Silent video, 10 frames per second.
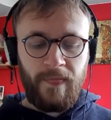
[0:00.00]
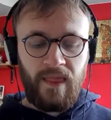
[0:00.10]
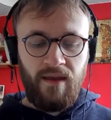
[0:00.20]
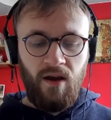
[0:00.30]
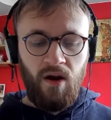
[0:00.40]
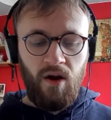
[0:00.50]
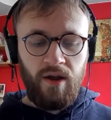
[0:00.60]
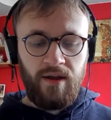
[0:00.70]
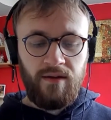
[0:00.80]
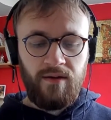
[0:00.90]

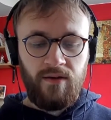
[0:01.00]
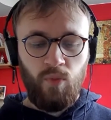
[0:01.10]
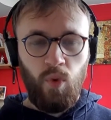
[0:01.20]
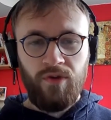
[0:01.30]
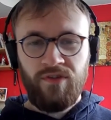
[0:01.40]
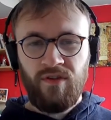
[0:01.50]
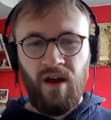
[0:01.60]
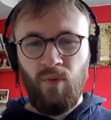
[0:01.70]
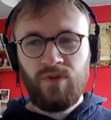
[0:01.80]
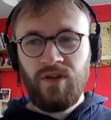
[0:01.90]
I was
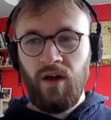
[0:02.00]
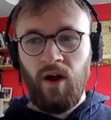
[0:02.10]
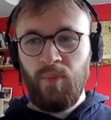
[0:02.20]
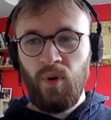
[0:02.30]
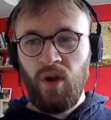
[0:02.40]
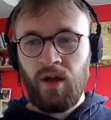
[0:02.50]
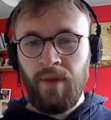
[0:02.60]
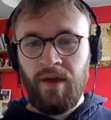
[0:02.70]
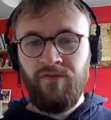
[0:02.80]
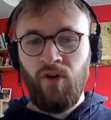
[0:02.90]
like, I'd put like a
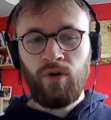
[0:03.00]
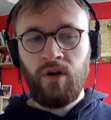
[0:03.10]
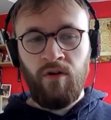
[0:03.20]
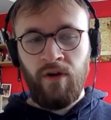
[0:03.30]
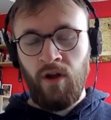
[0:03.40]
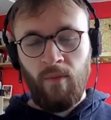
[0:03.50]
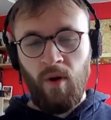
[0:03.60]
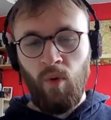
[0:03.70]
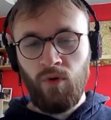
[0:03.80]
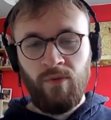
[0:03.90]
bit of vodka in like my
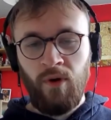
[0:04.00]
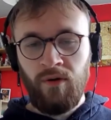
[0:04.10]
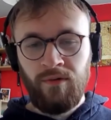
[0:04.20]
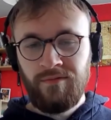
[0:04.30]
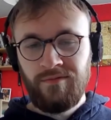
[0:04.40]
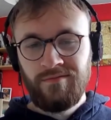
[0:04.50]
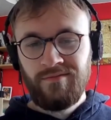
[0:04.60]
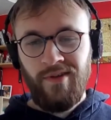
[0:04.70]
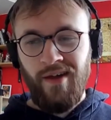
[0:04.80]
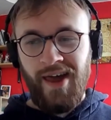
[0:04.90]
water bottle,
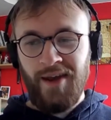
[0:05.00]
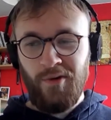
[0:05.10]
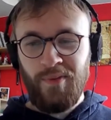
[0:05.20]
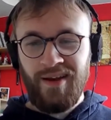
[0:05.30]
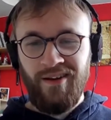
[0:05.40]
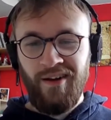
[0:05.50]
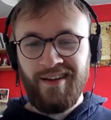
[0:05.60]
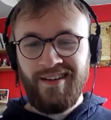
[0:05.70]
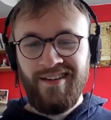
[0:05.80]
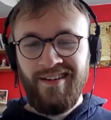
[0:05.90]
and it would be
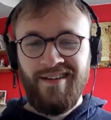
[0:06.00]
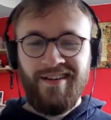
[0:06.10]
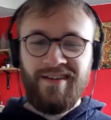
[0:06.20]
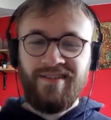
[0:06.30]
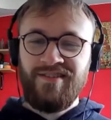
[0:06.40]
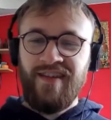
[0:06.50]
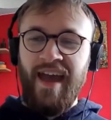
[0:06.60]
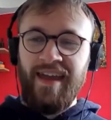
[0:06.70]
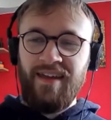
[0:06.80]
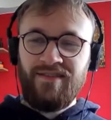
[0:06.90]
like
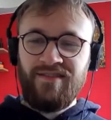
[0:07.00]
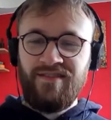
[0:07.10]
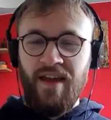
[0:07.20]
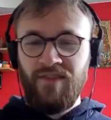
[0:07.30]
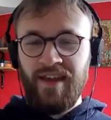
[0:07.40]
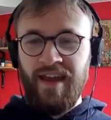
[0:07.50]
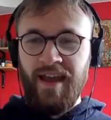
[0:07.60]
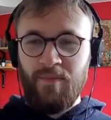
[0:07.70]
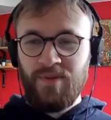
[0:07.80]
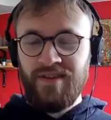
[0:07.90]

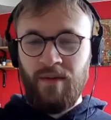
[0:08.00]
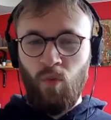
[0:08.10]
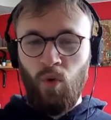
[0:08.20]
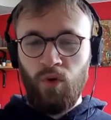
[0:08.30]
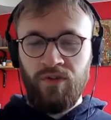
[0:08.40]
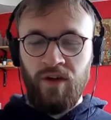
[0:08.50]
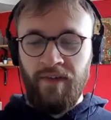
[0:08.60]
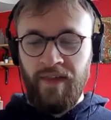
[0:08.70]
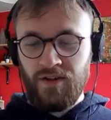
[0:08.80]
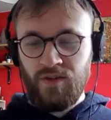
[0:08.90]
70-80% water and
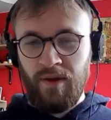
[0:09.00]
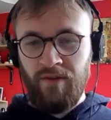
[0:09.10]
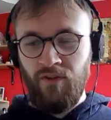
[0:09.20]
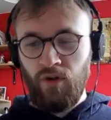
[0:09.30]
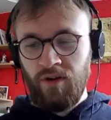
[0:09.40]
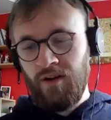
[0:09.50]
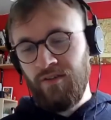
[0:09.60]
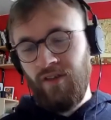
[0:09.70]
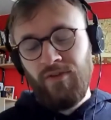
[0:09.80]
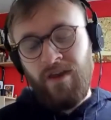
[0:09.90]
then just a bit of vodka, because
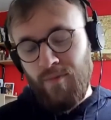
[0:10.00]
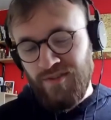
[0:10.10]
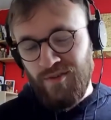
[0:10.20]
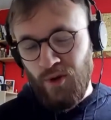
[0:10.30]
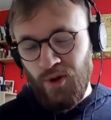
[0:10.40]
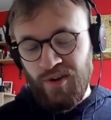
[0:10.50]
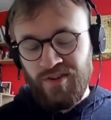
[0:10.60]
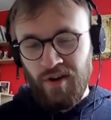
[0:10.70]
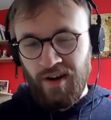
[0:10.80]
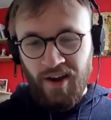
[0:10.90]
I've never been someone who can
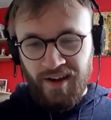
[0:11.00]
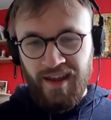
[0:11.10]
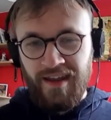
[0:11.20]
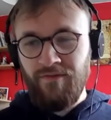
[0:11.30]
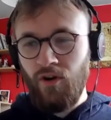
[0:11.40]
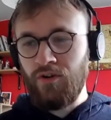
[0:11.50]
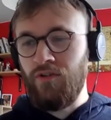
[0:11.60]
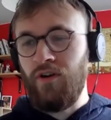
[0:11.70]
drink like neat vodka.